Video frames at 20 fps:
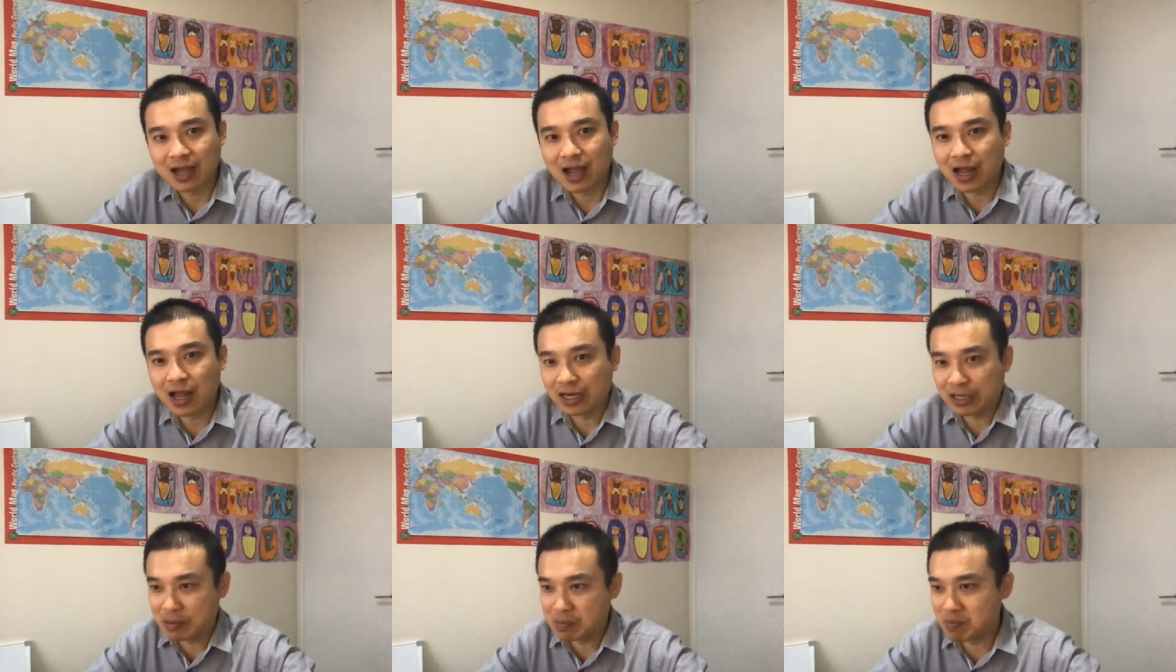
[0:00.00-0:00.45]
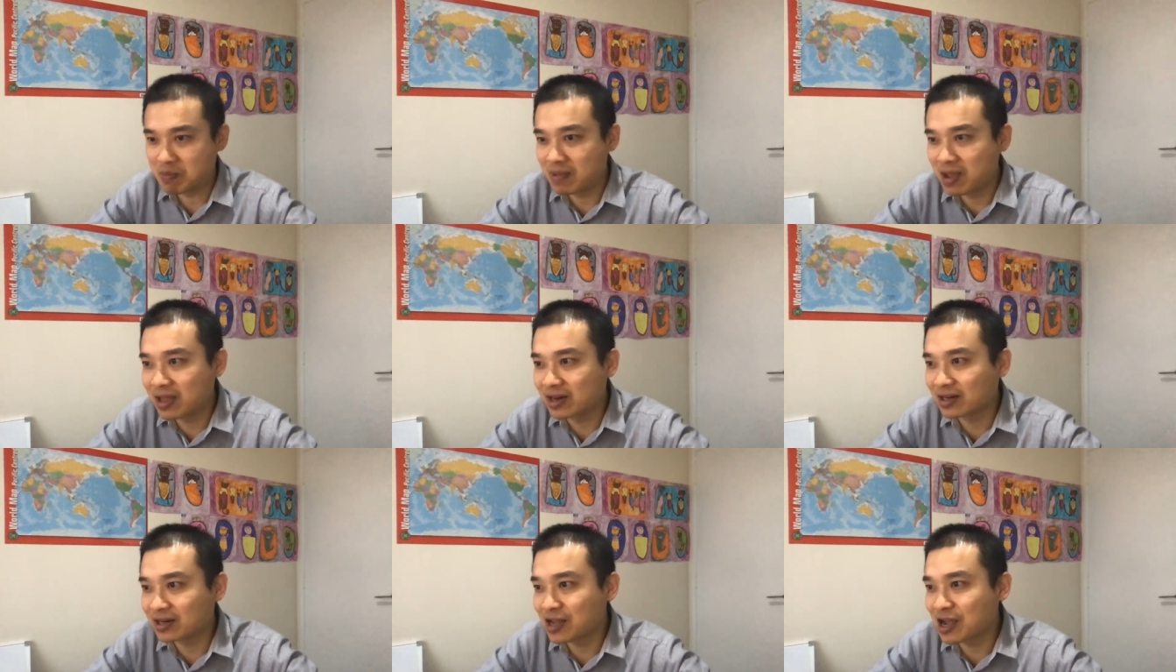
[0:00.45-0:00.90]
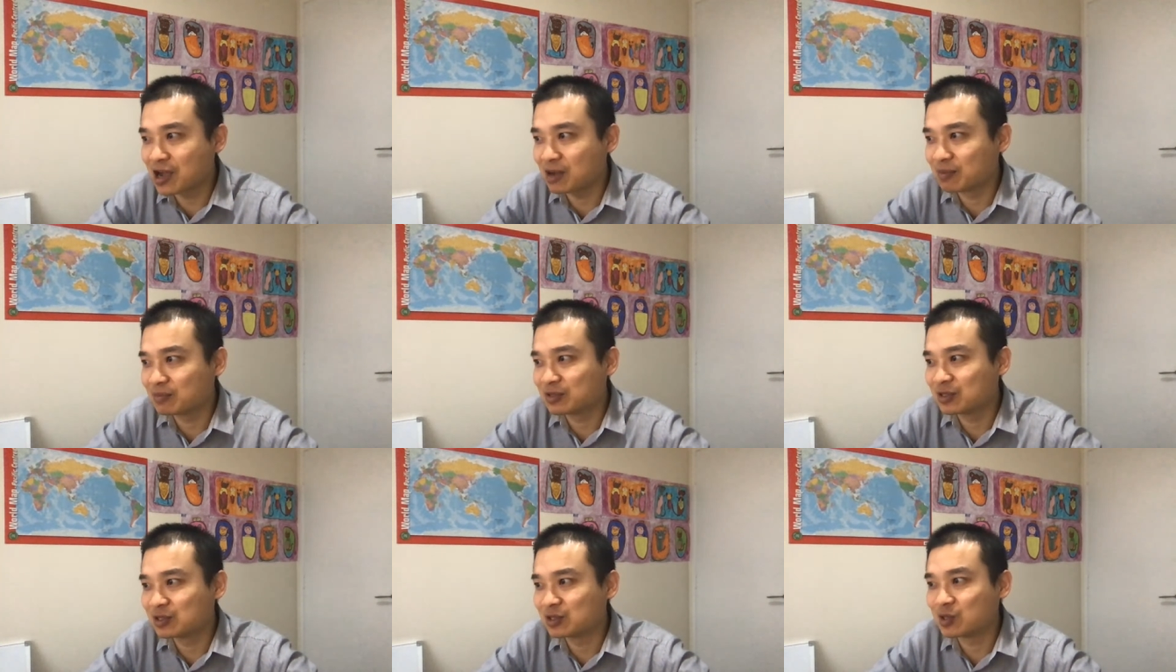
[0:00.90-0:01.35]
I didn't make it
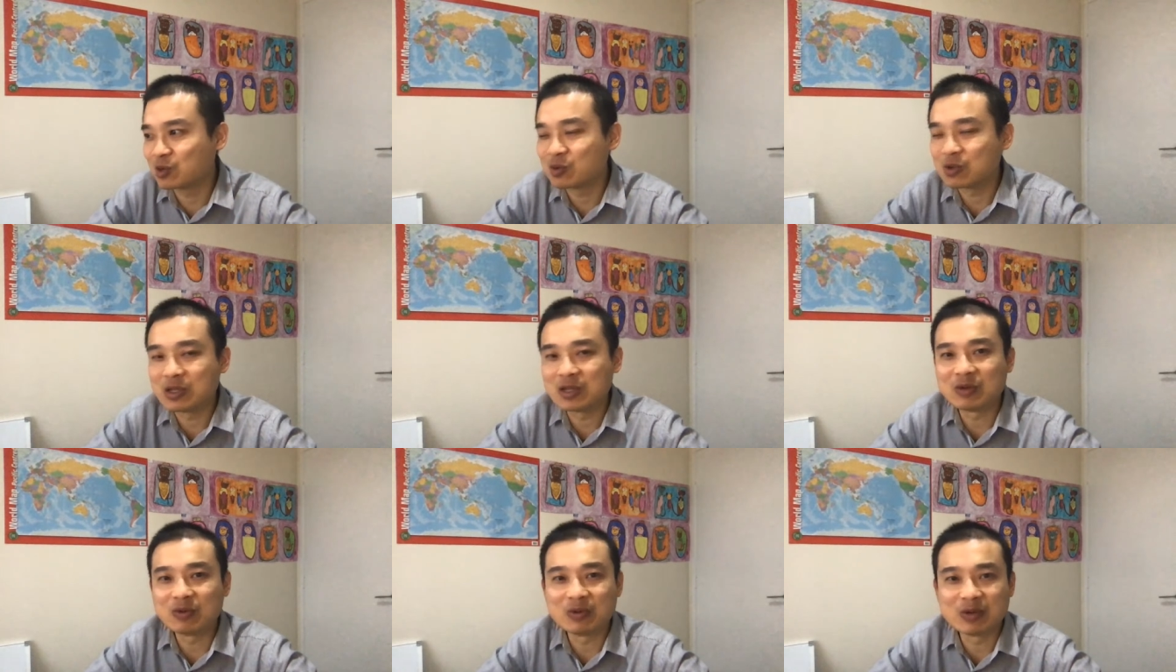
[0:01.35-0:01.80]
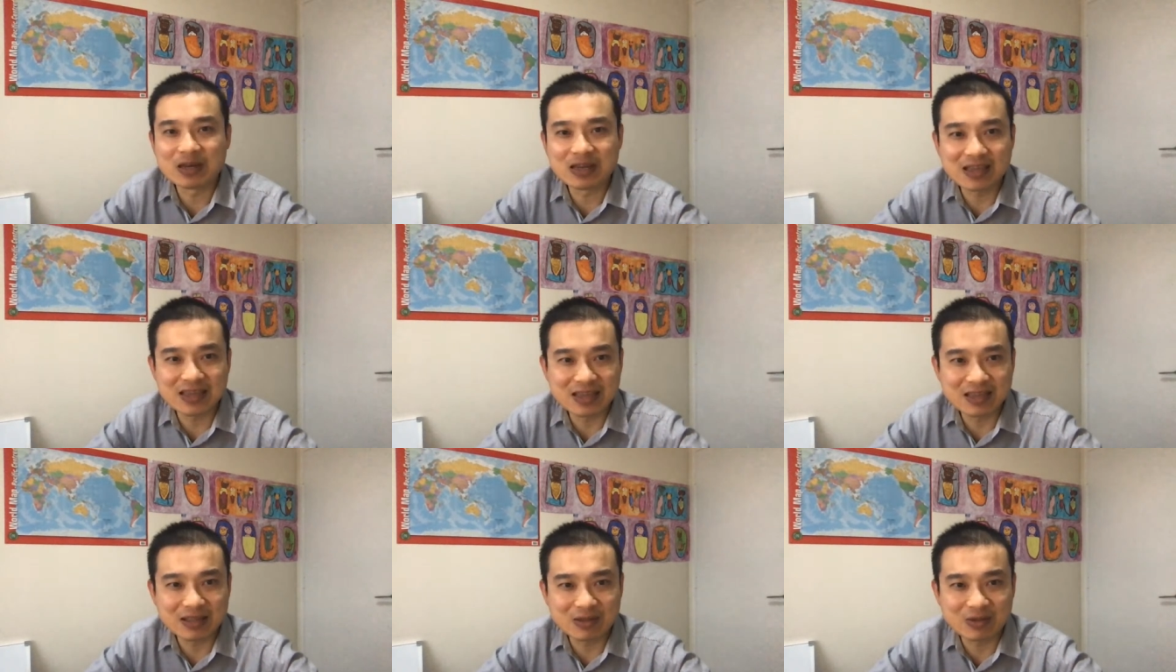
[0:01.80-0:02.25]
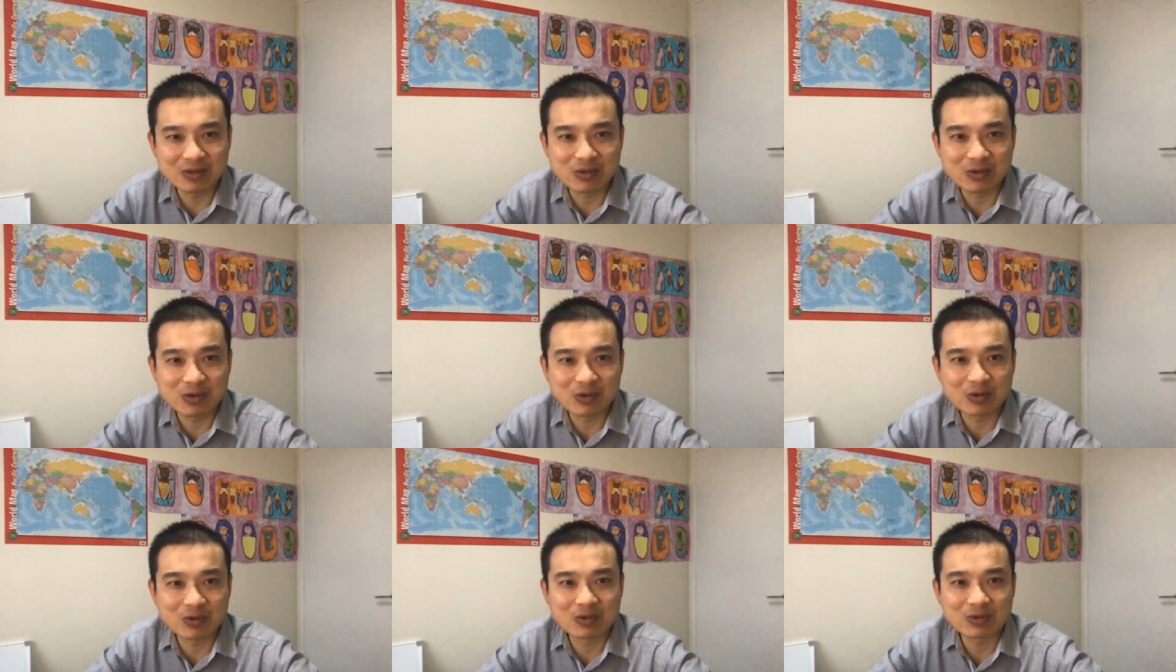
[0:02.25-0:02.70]
up. So you need
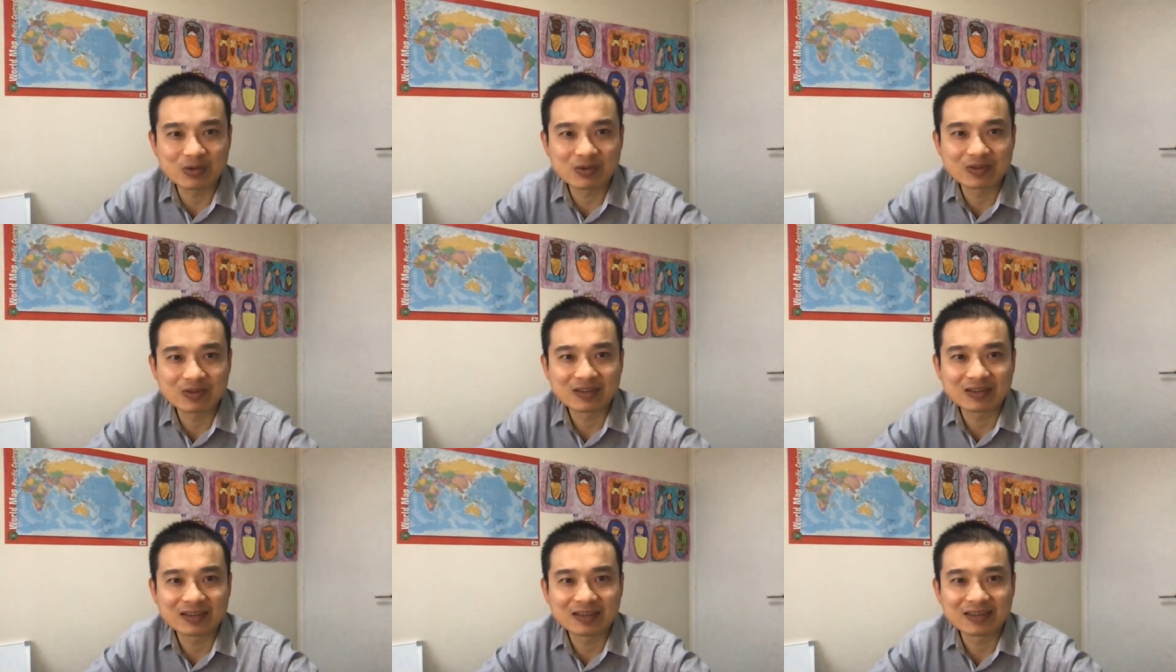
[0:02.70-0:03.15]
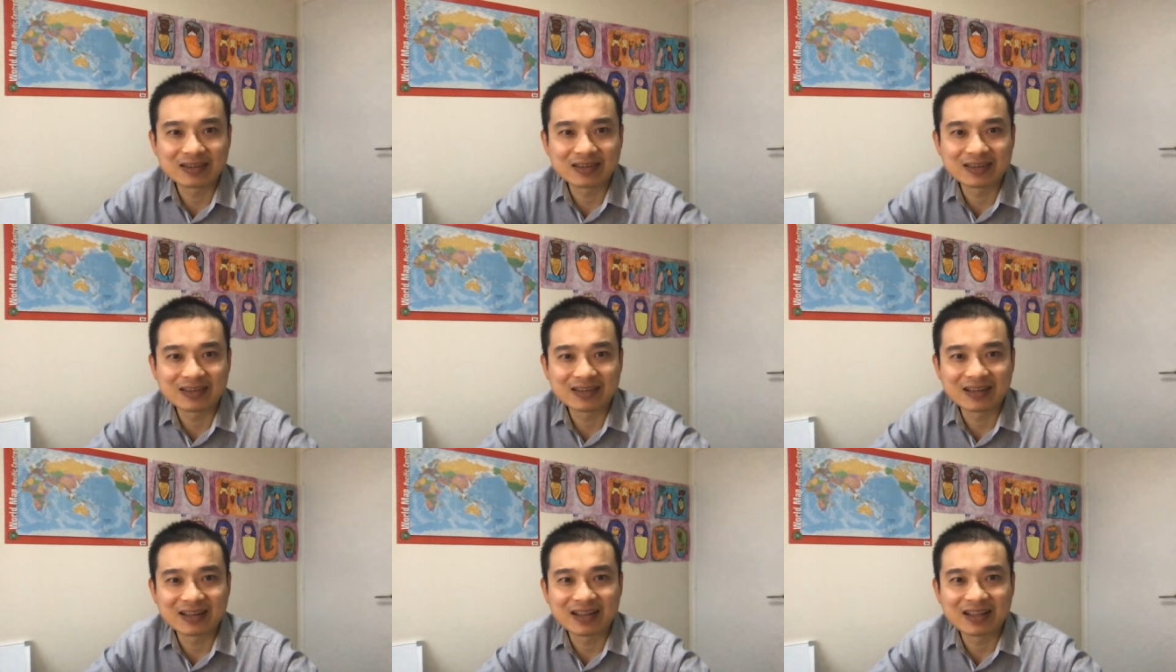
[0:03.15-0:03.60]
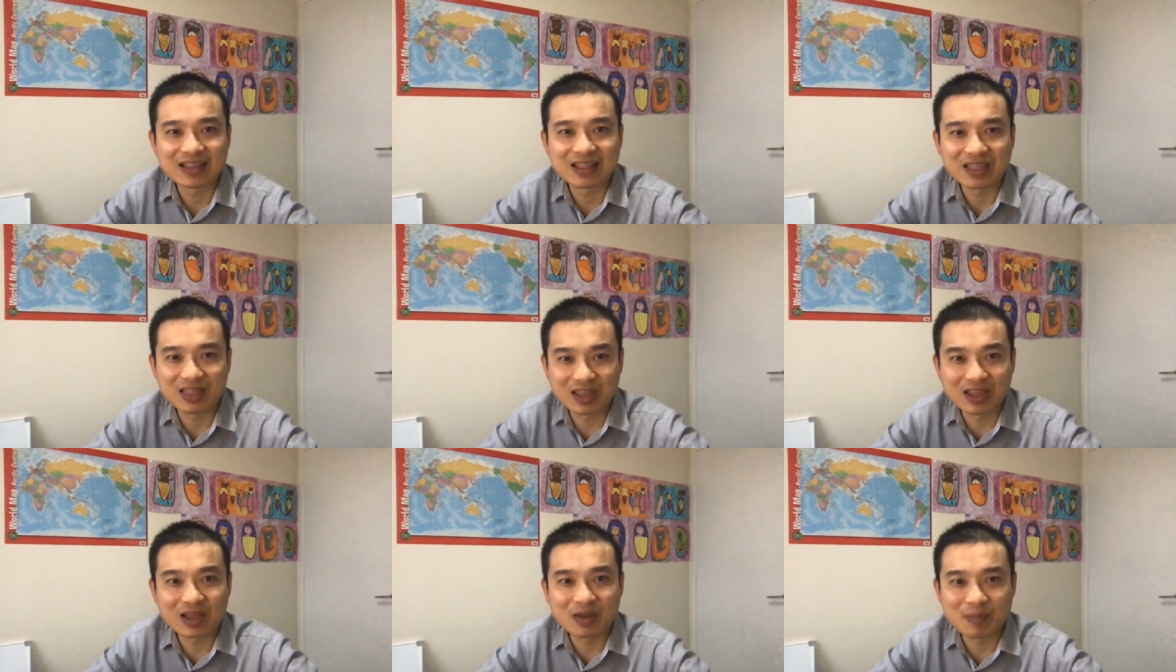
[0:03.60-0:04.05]
to
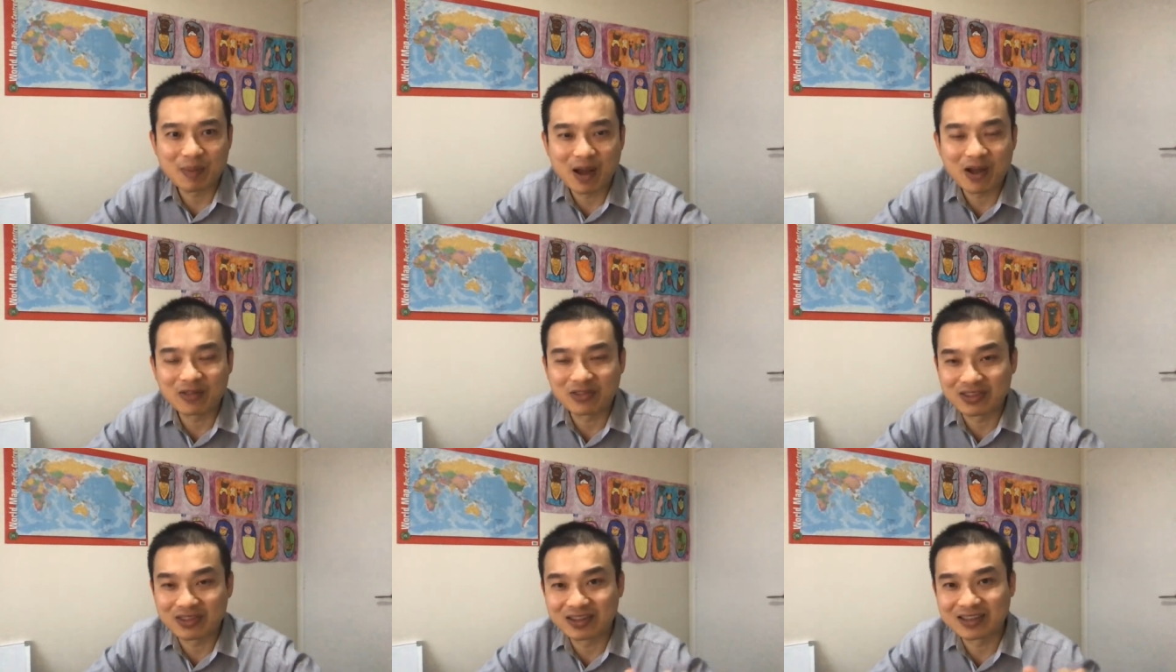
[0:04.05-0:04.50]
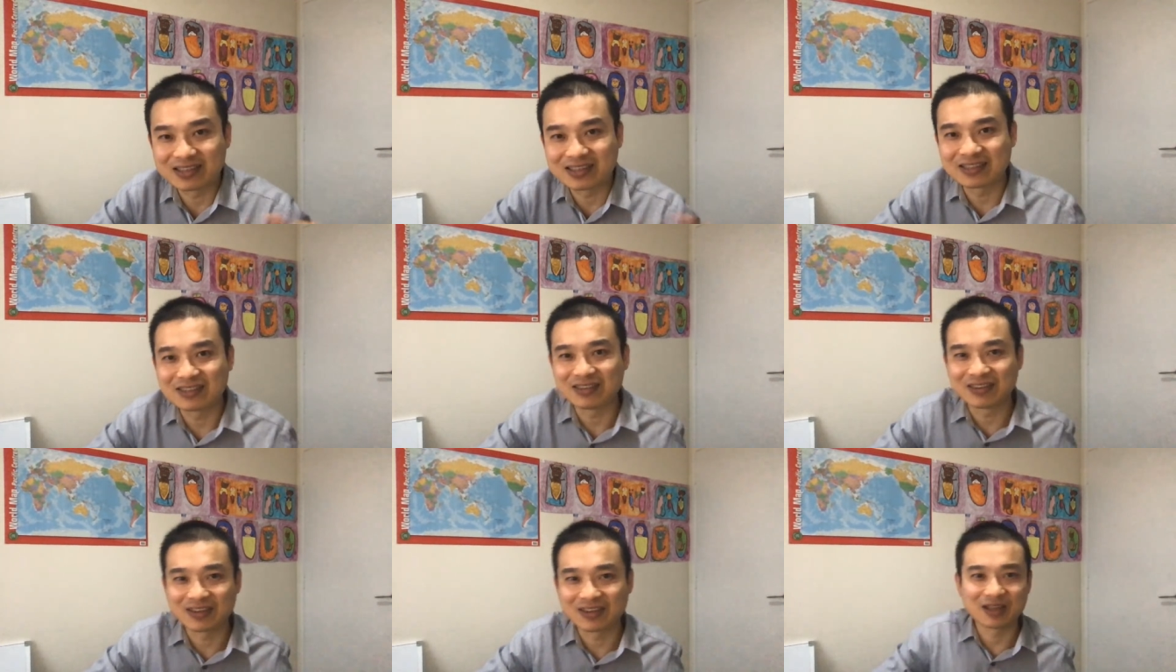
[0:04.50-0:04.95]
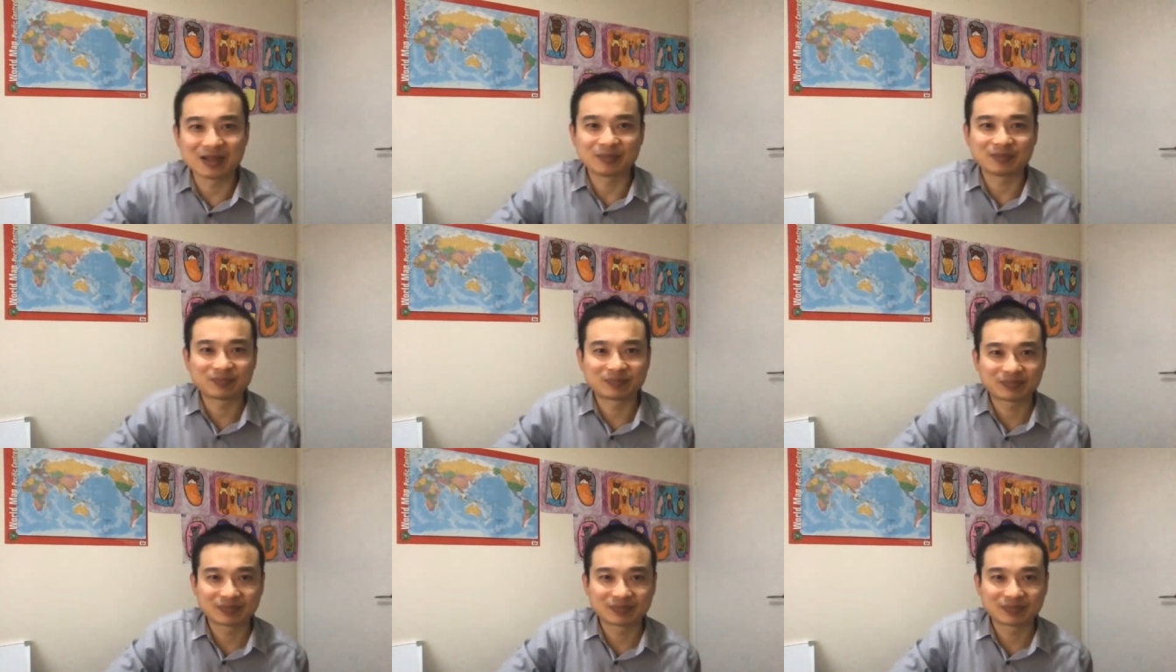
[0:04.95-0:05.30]
think about this. Okay.